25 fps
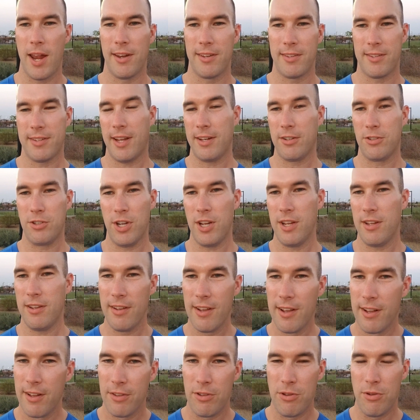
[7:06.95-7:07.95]
It's like, gee,
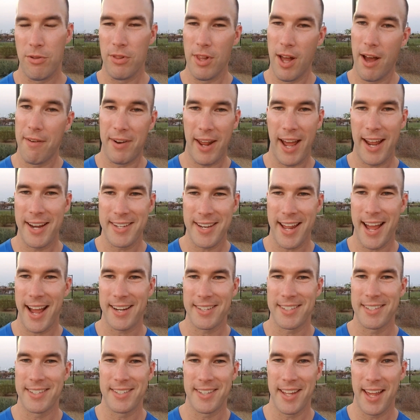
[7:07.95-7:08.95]
you loved high
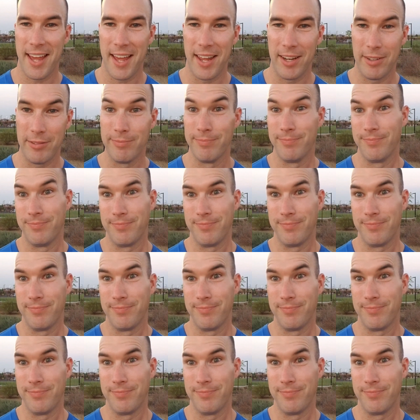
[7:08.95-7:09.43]
taxes then,